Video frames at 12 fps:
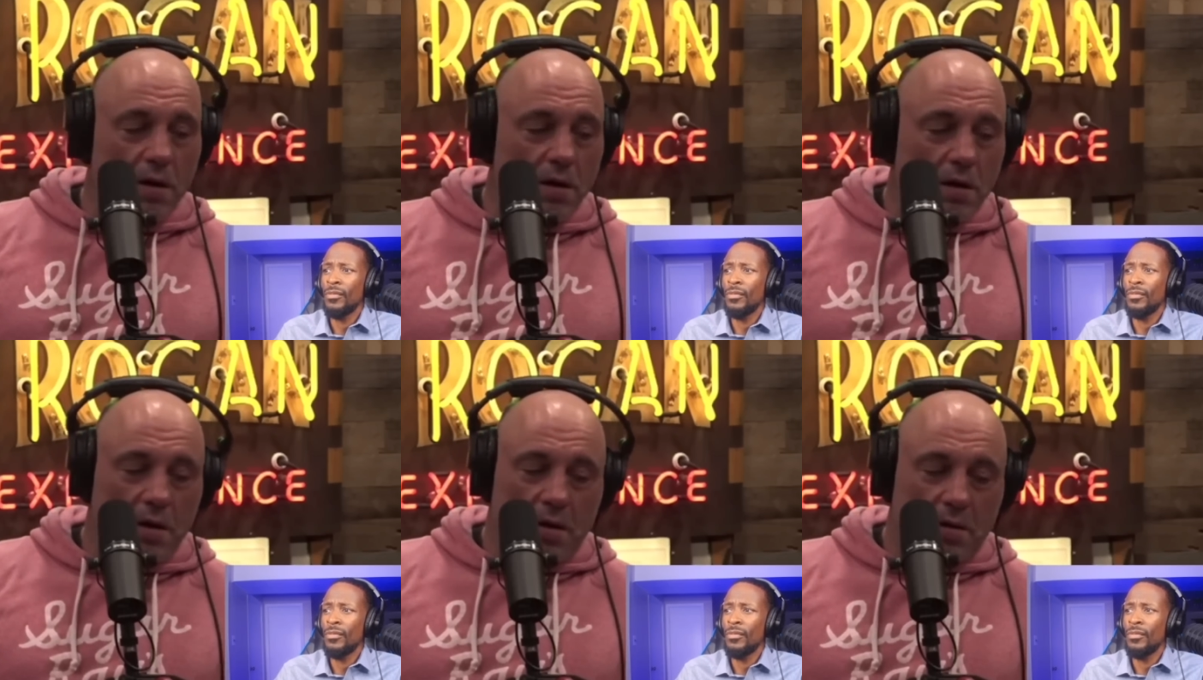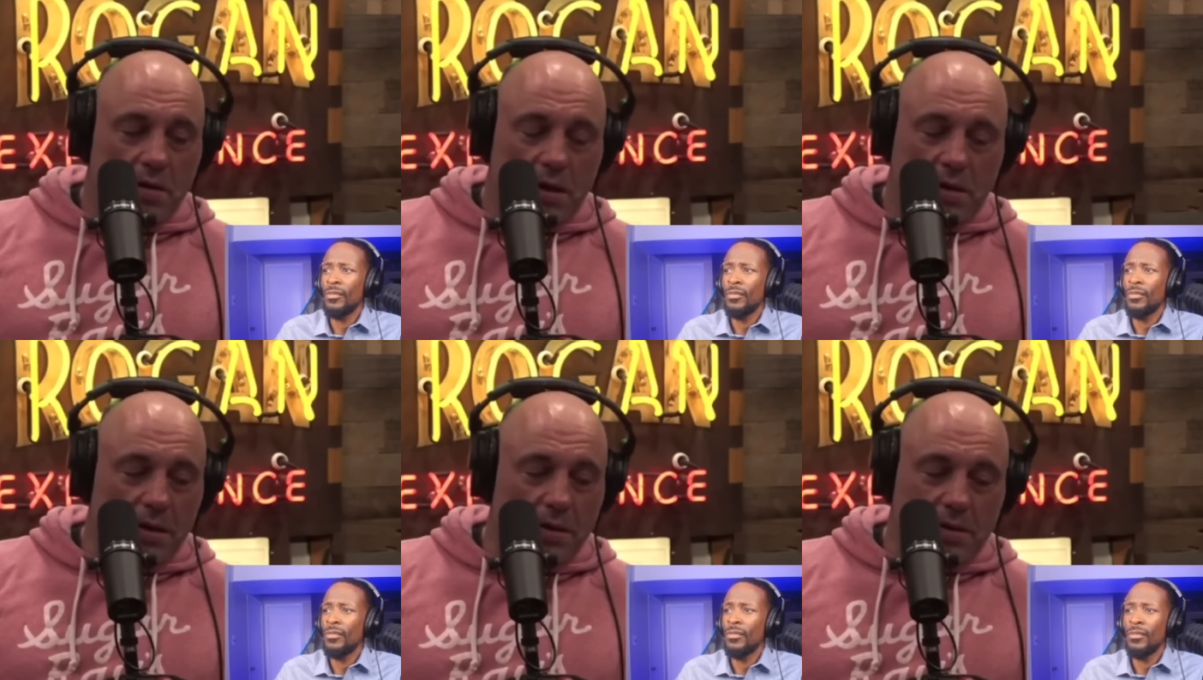Speaker 1: it. Yeah.
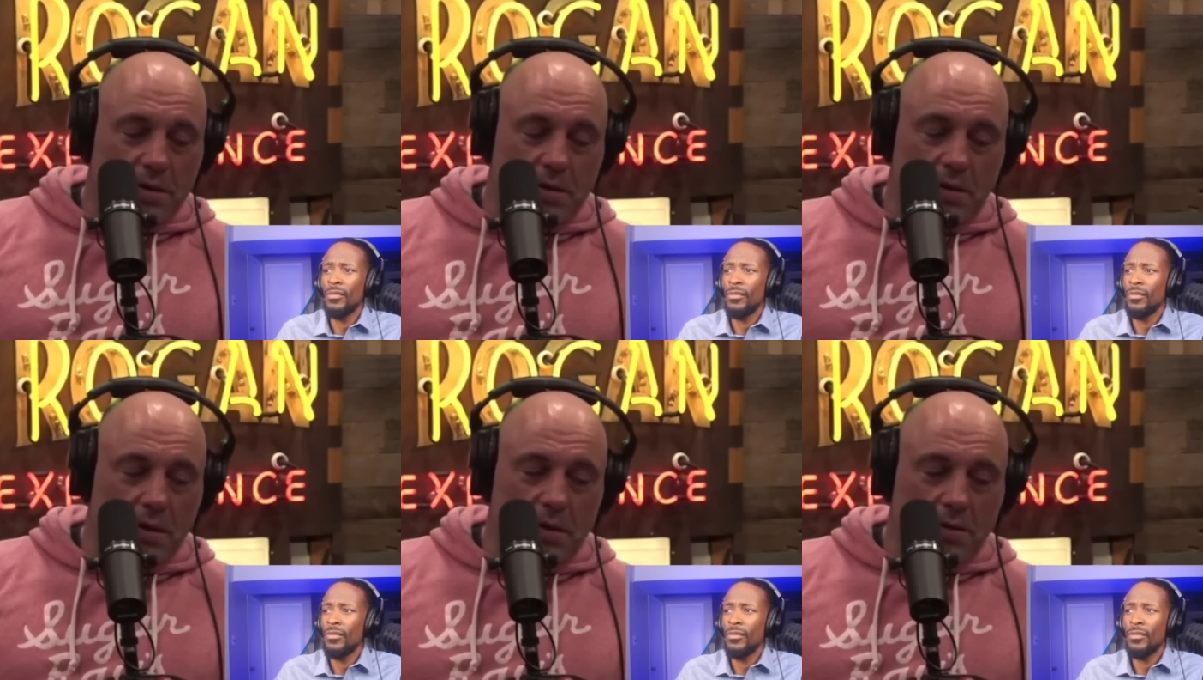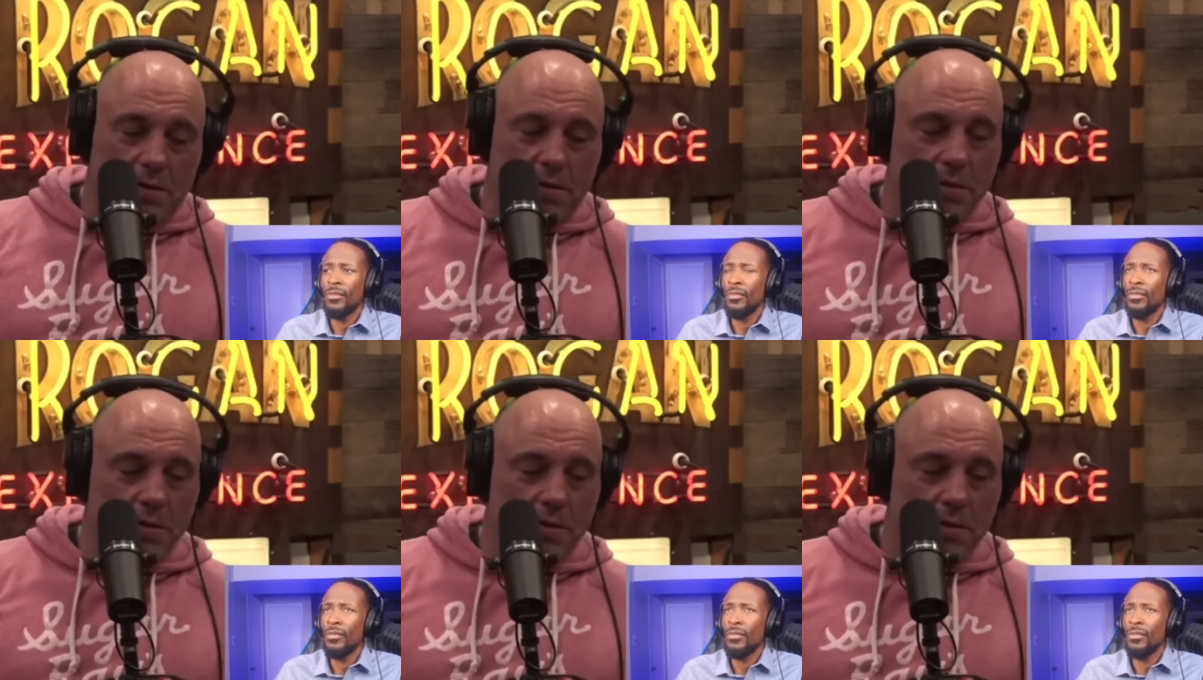There, there's there's